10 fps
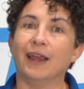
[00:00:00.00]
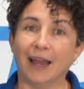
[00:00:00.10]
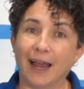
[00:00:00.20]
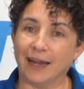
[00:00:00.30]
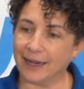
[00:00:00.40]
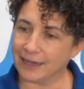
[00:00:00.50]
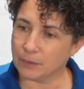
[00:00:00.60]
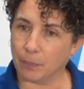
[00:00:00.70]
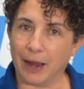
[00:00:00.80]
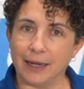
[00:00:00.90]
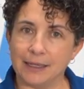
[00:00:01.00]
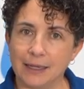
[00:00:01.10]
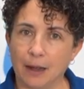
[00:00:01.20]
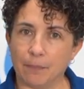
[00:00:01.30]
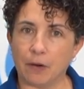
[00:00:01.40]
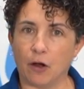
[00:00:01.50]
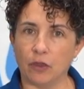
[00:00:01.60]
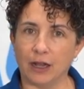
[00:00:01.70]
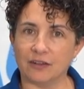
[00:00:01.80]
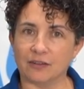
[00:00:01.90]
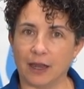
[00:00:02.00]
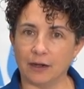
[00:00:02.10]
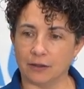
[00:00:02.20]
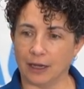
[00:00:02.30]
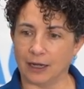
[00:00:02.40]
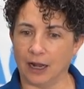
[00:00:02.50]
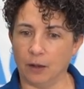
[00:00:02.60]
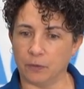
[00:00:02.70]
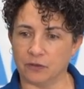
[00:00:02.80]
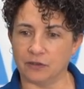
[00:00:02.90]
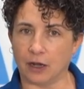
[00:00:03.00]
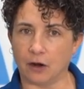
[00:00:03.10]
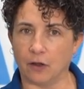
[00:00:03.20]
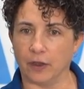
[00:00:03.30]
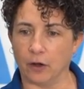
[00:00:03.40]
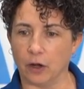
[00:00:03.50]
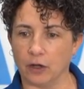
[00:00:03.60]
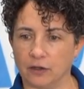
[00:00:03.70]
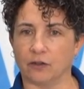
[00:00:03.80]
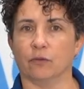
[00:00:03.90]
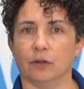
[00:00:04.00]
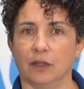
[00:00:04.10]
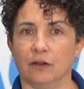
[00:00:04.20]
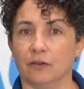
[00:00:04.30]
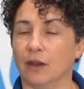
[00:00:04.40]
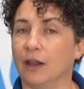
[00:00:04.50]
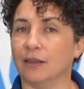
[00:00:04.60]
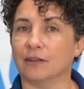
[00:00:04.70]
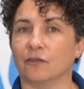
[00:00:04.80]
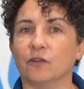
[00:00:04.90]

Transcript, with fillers: yeah, it's binding up on that slider and that caliper's stuck on there and it doesn't release. That's the